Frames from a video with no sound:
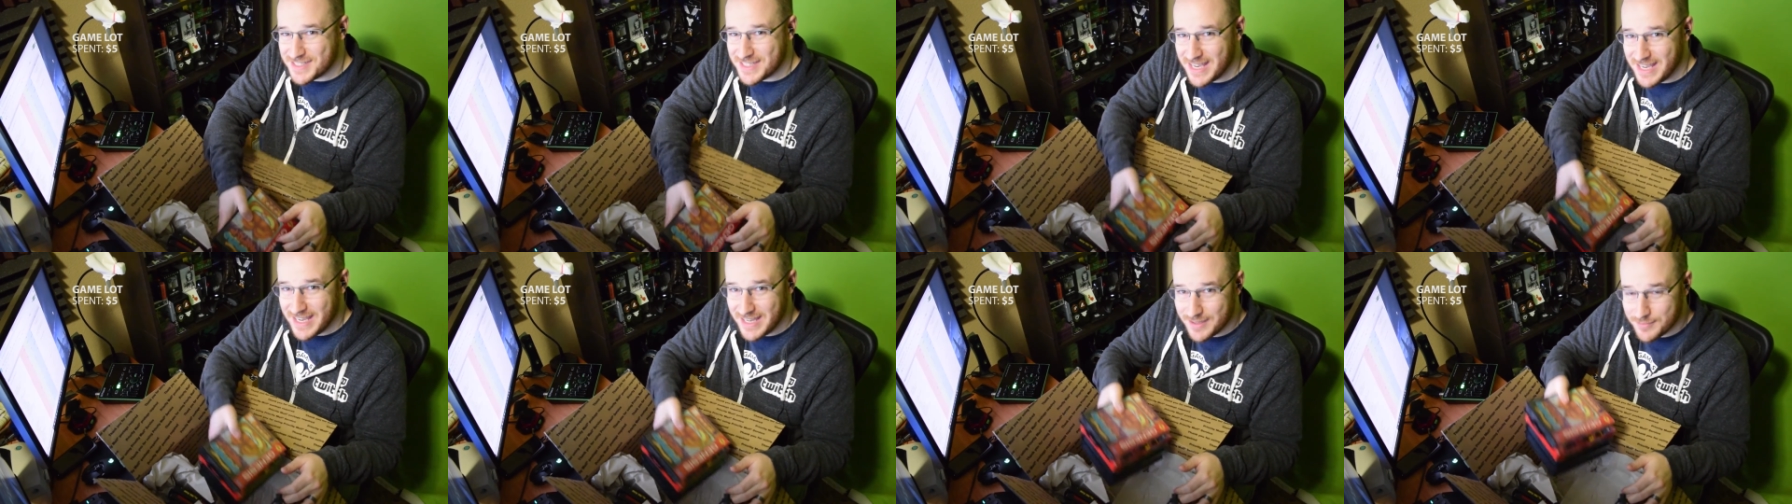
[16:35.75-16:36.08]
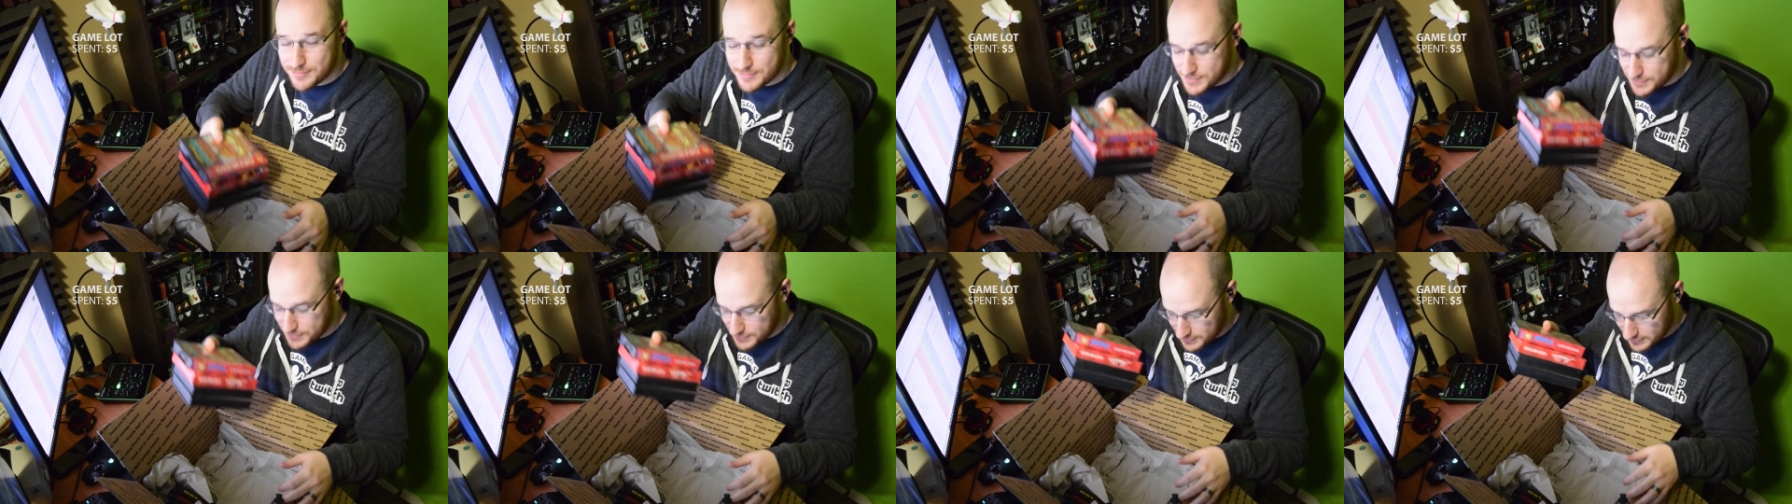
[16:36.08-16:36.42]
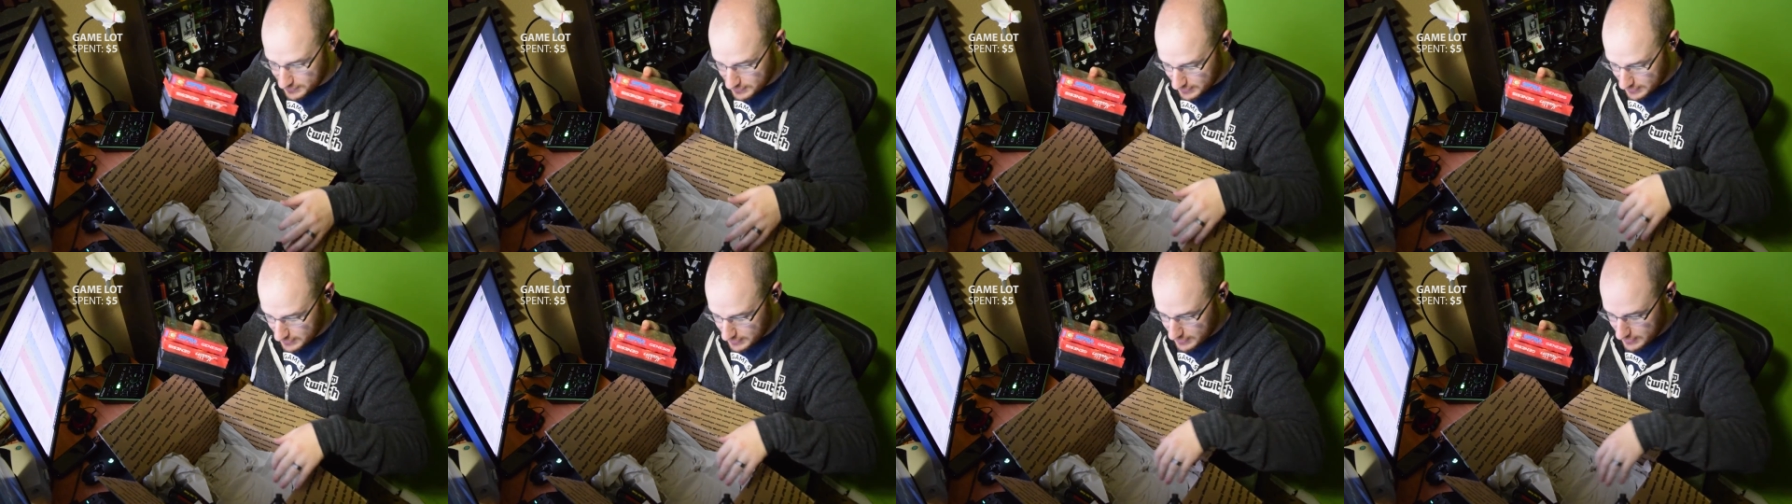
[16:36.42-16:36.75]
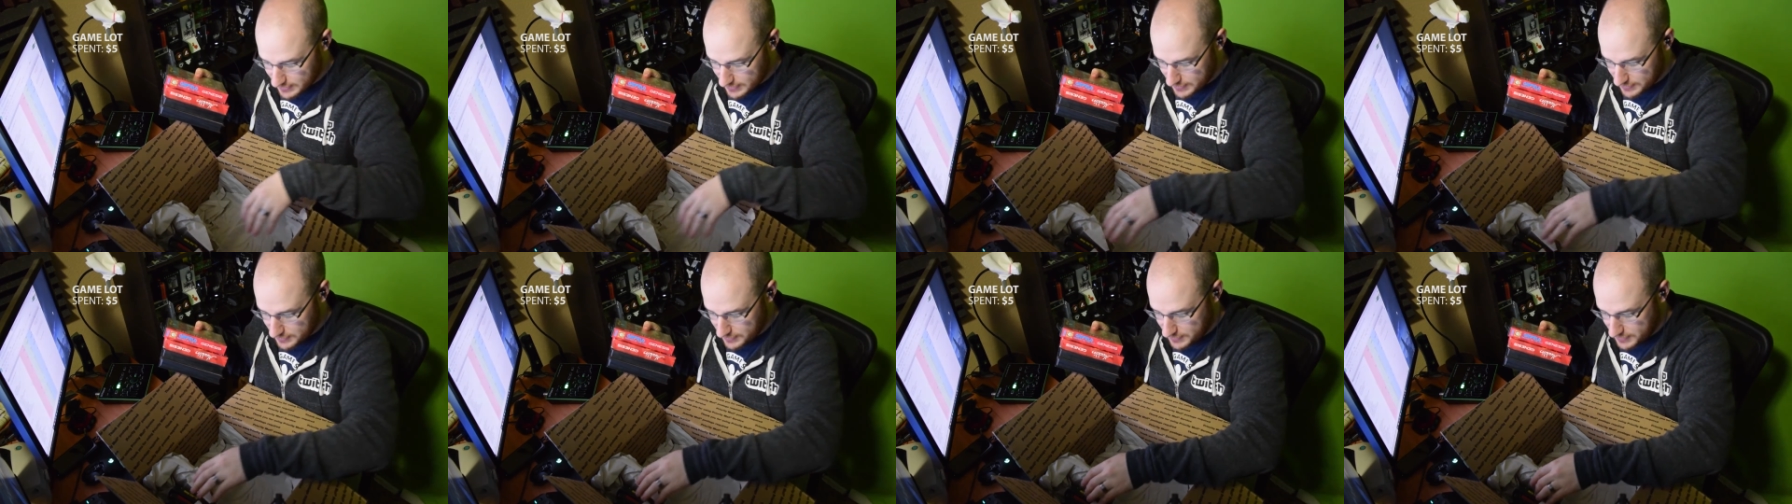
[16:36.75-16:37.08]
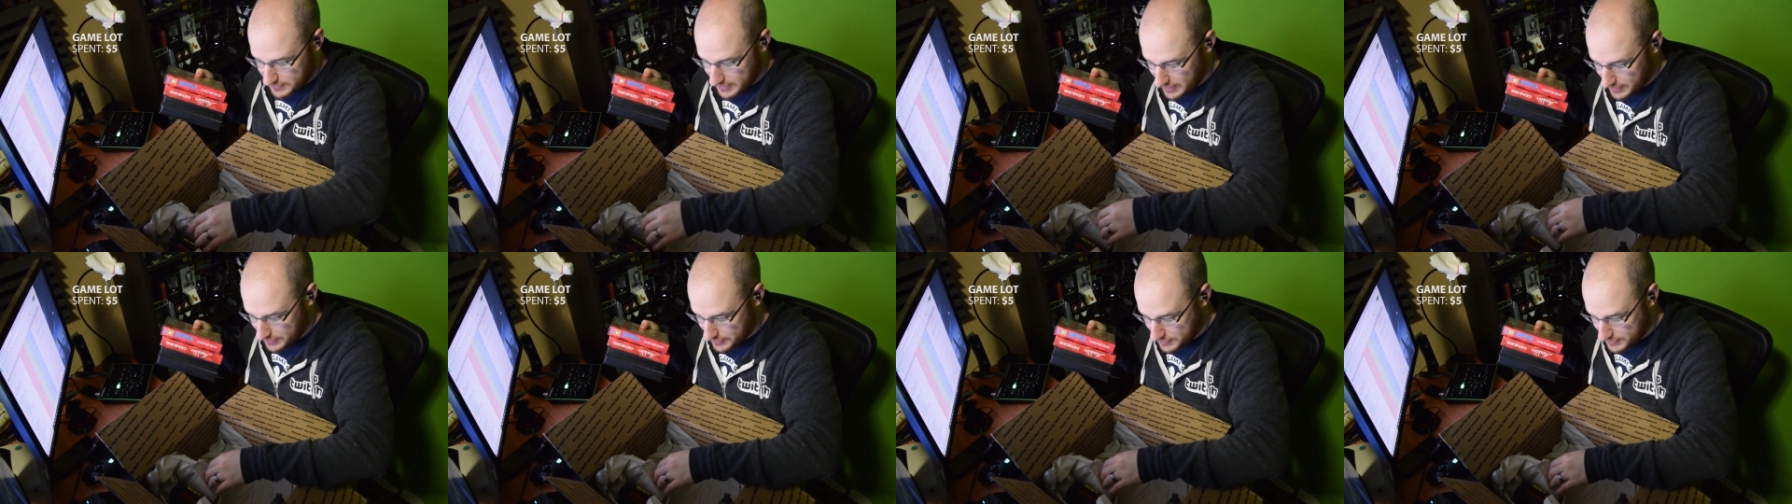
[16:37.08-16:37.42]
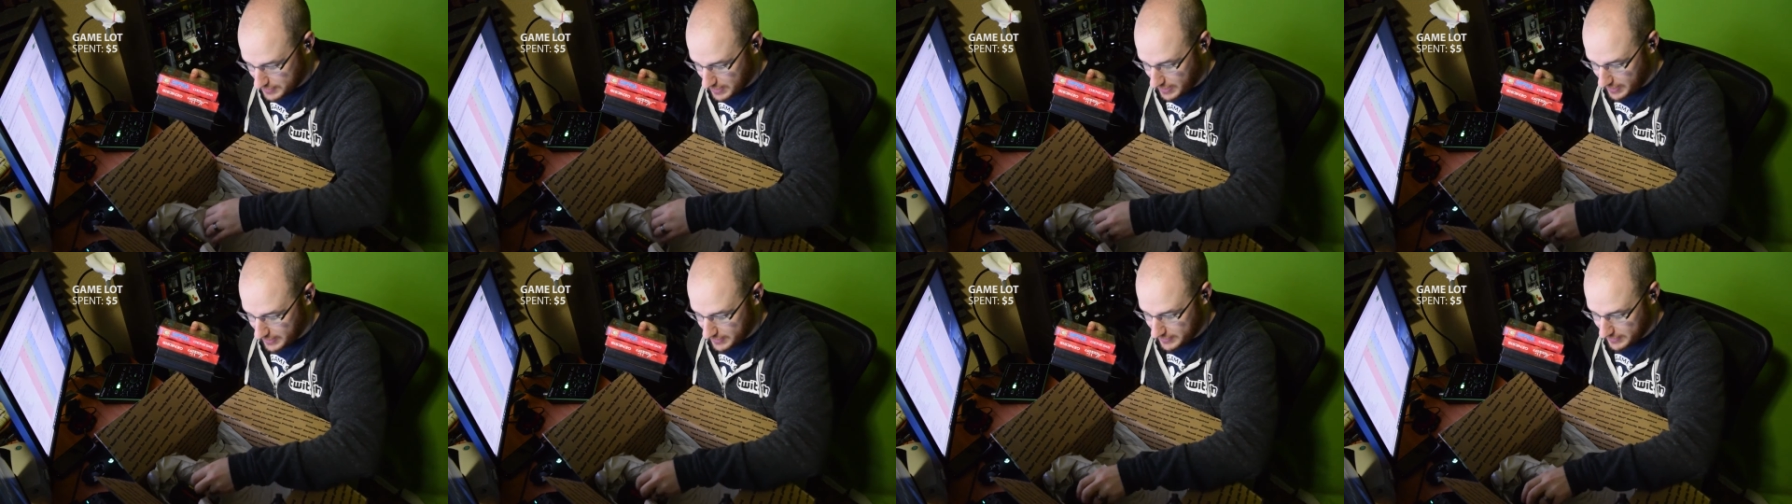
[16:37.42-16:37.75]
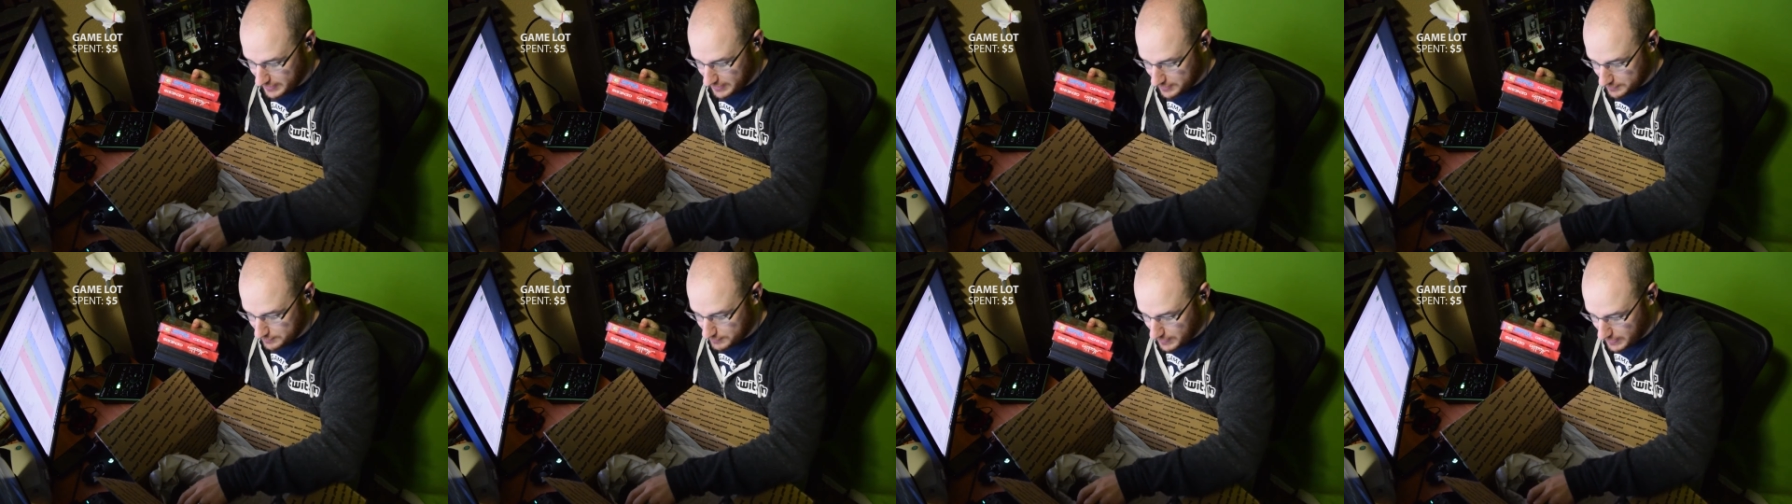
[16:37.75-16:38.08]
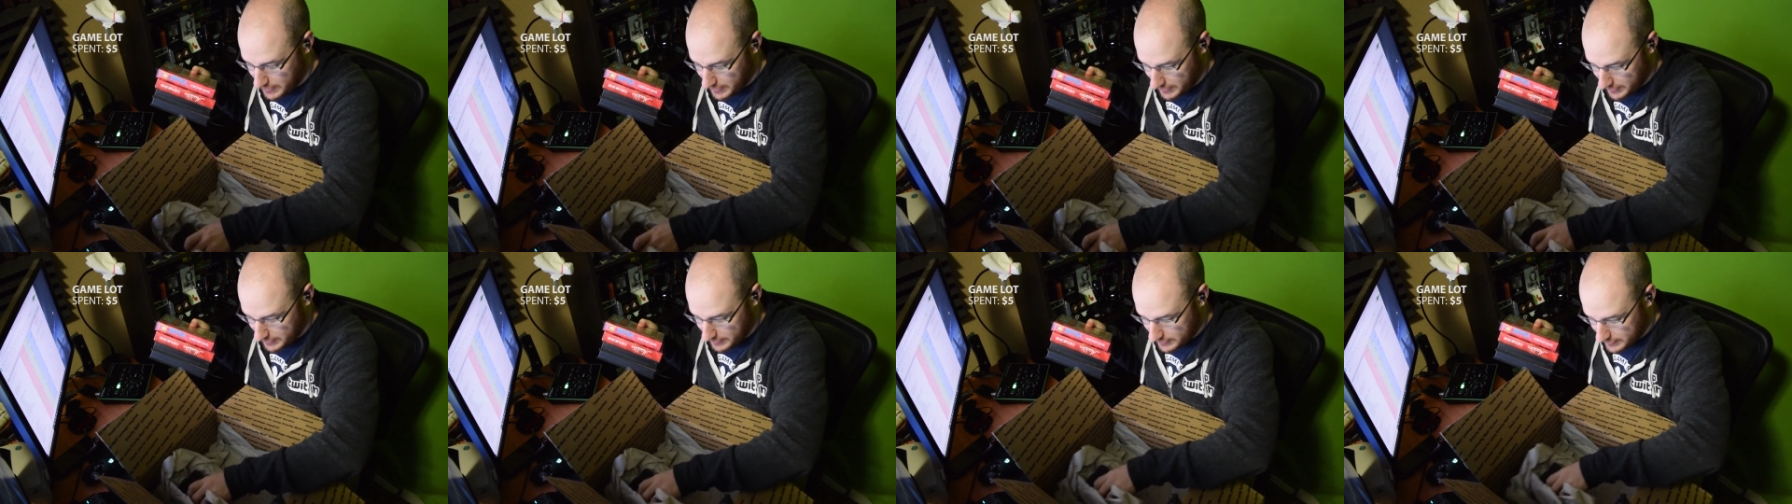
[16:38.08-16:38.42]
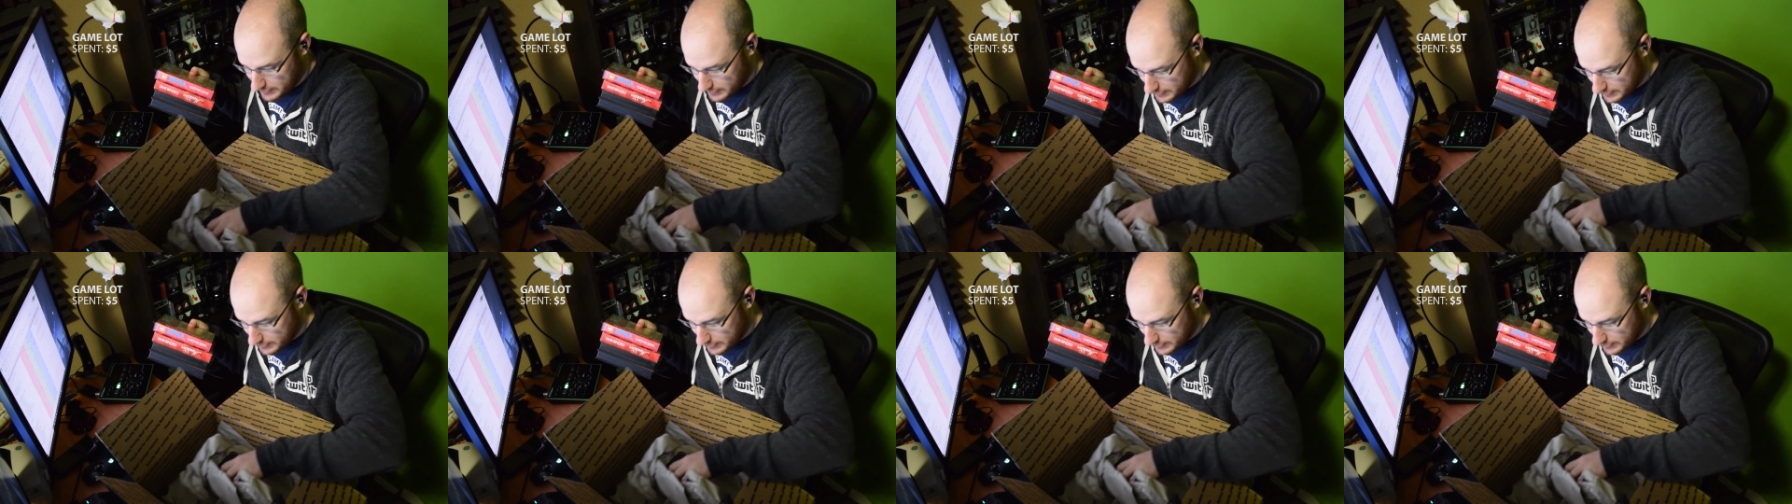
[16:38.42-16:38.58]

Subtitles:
games set aside in my